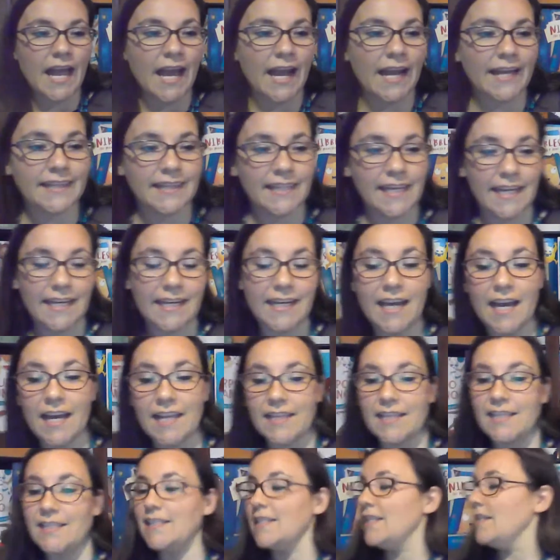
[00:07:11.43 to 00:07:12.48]
And then
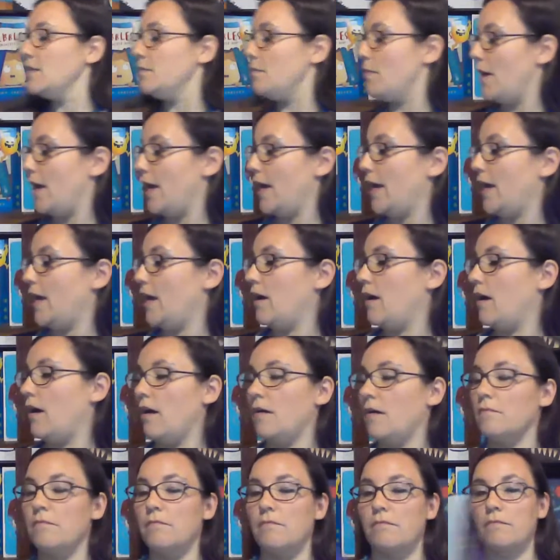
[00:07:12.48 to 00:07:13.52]
this is my
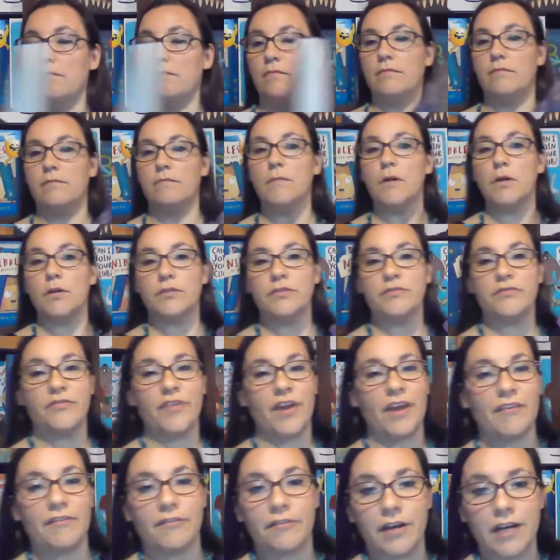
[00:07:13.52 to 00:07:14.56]
most
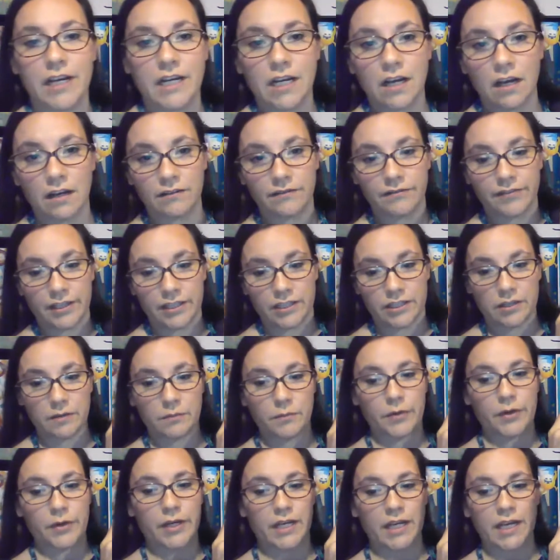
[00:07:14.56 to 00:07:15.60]
favorite
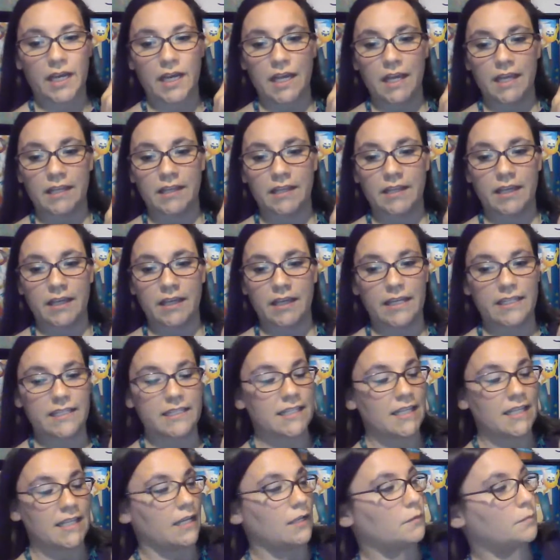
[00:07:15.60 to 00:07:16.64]
nonfiction book, the
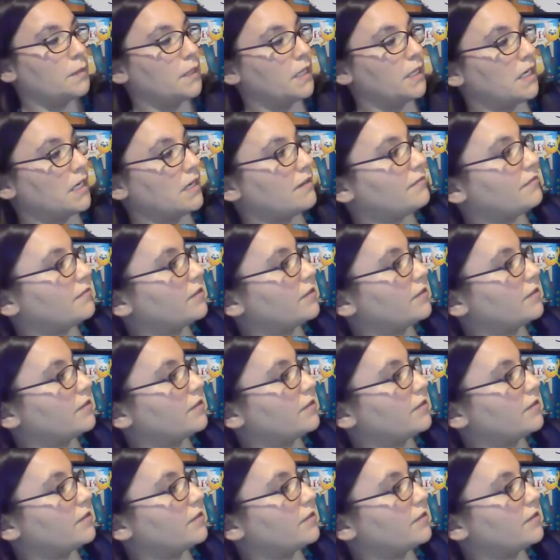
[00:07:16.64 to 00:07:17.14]
encyclopedia